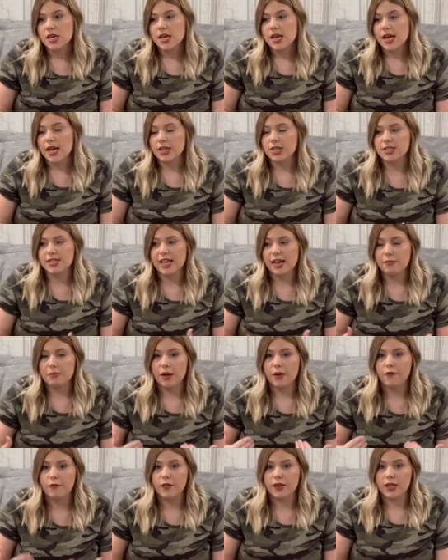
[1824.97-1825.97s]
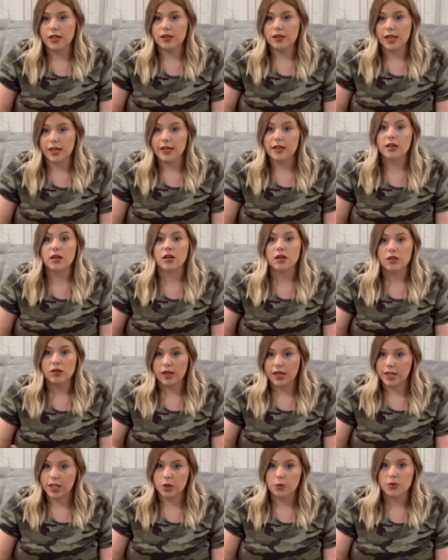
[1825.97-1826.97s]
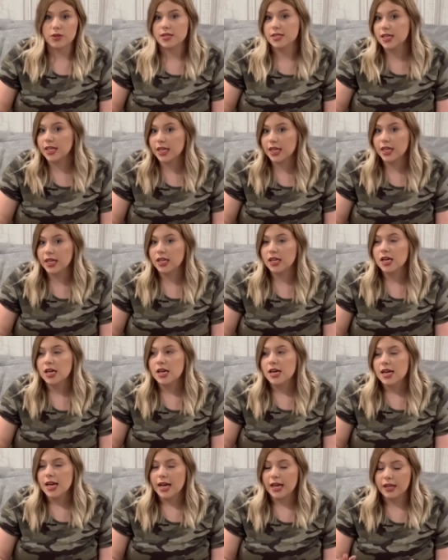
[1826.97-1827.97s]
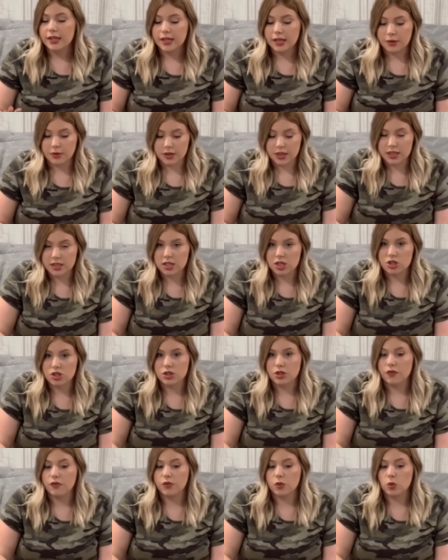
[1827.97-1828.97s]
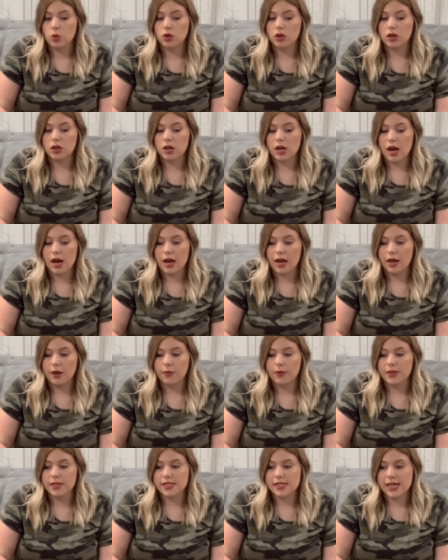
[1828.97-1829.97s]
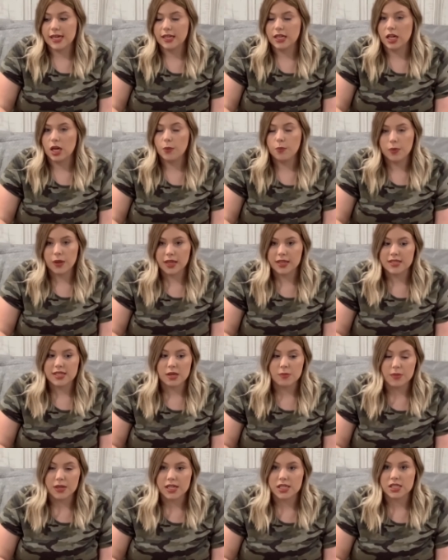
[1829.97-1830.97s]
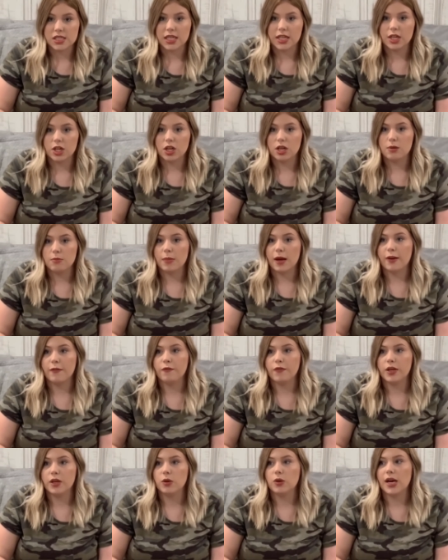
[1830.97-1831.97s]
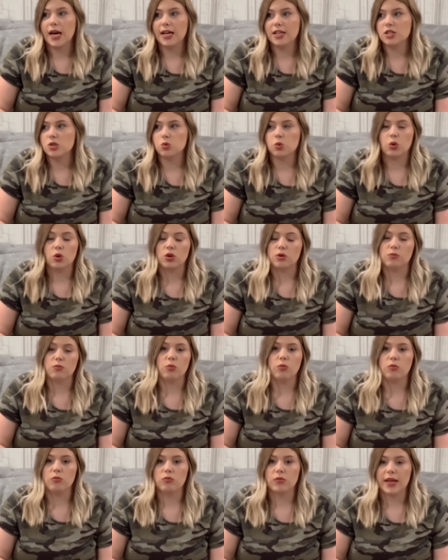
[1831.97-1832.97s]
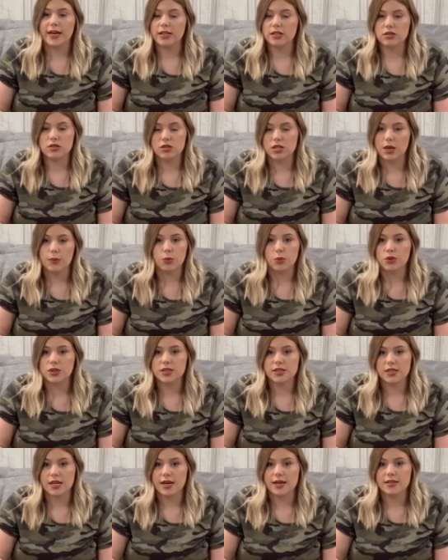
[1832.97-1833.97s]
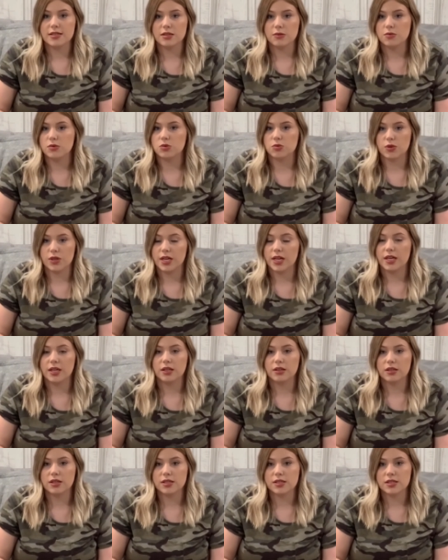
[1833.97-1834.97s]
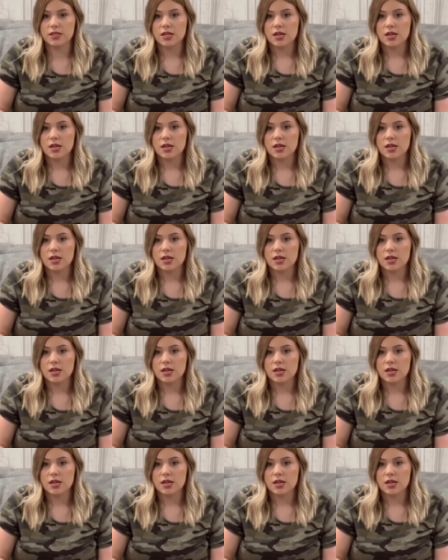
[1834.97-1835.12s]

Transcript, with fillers: and just have my feet like like you were sitting and they were like touching the floor, I would stand up like 10 minutes later and my feet had swollen like double its size. It was ridiculous.